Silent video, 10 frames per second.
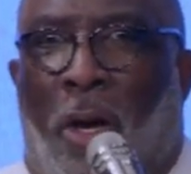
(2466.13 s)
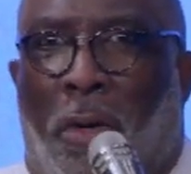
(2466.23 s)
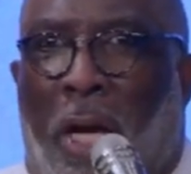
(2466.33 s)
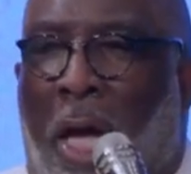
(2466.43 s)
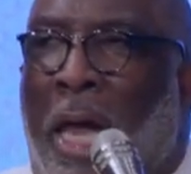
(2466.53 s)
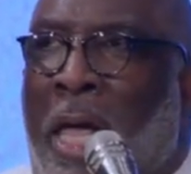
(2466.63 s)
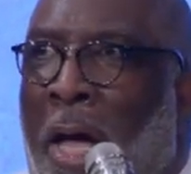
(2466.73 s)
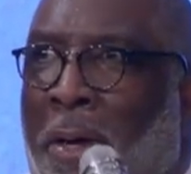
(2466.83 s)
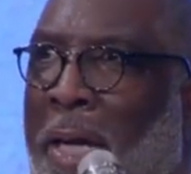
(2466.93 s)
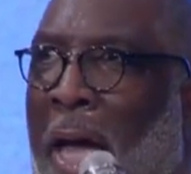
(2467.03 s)
oh God,
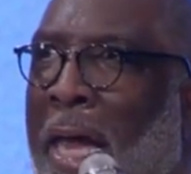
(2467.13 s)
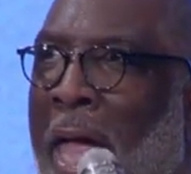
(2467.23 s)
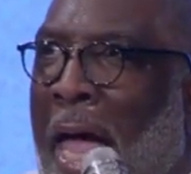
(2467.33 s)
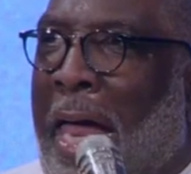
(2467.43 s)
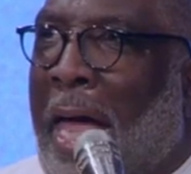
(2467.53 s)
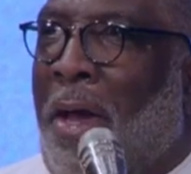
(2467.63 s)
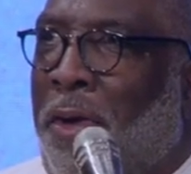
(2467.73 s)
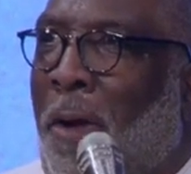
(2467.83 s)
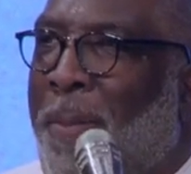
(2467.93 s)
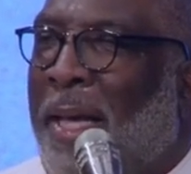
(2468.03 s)
I don't
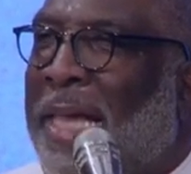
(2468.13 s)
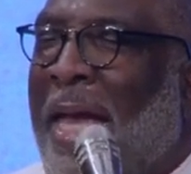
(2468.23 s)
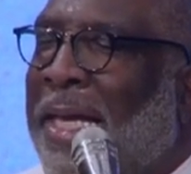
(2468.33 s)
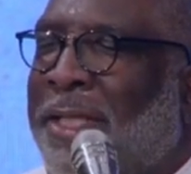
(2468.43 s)
know about that.